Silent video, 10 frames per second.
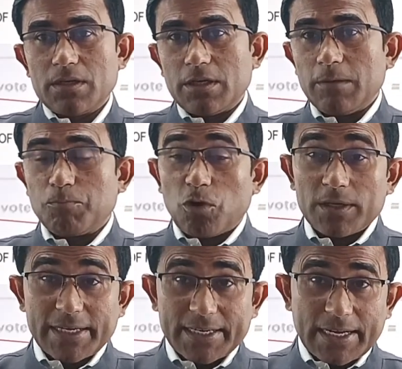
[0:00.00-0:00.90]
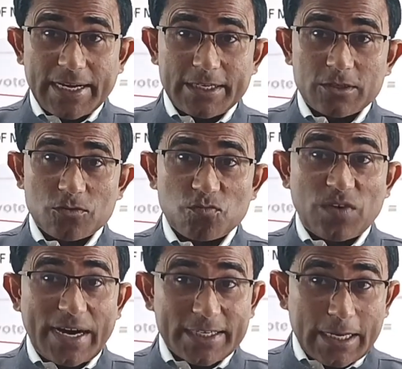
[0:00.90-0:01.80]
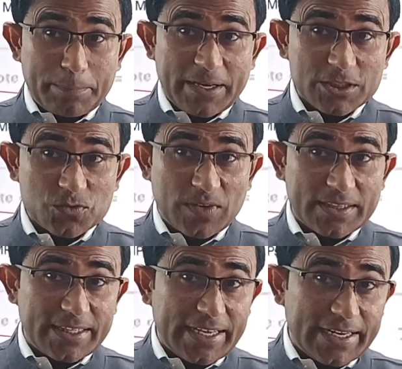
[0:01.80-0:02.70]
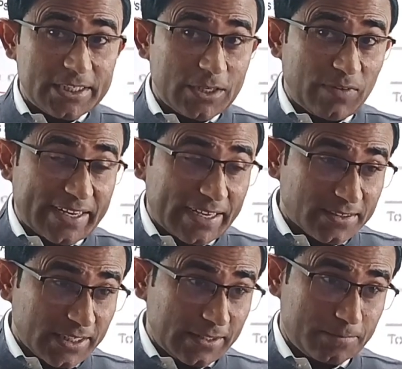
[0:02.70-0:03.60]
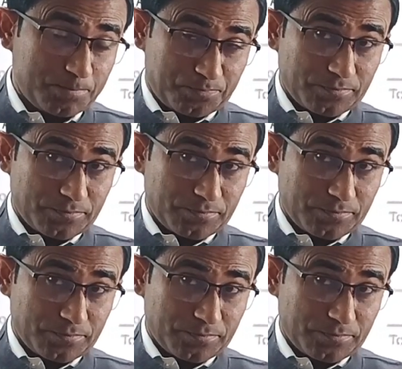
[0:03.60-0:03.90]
Important line. What happens when there is a vacancy?